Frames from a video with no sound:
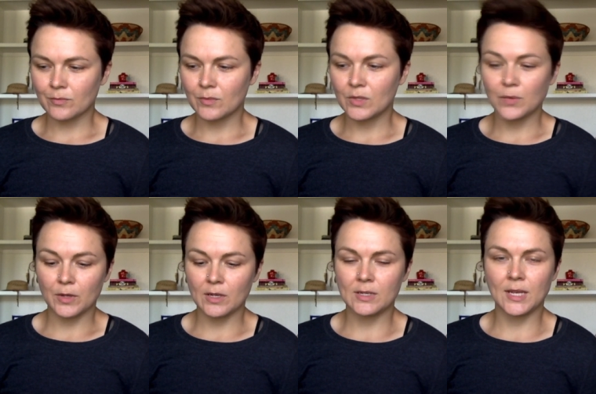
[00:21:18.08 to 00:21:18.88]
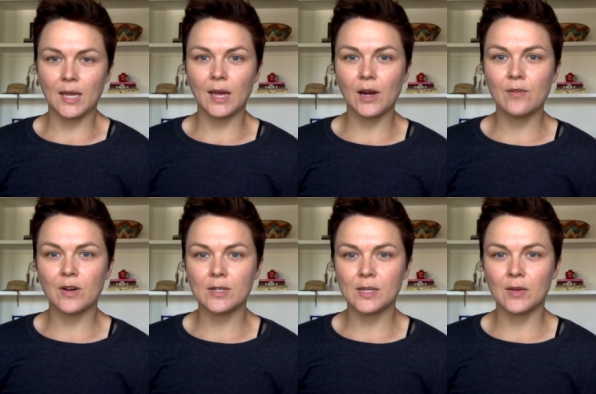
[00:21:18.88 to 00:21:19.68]
to really take care of
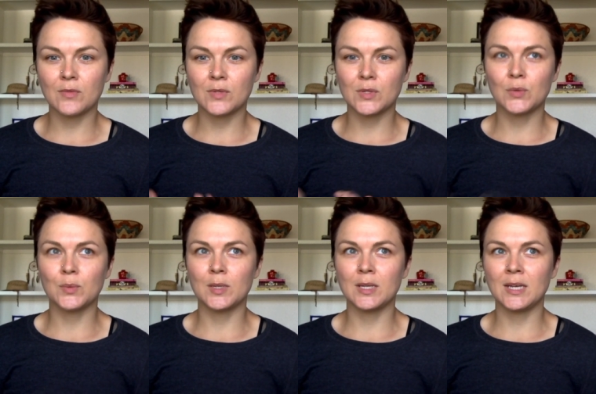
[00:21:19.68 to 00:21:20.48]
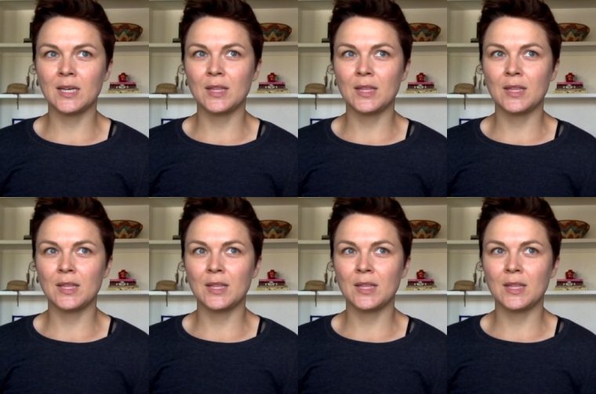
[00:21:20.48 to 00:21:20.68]
ourselves, to really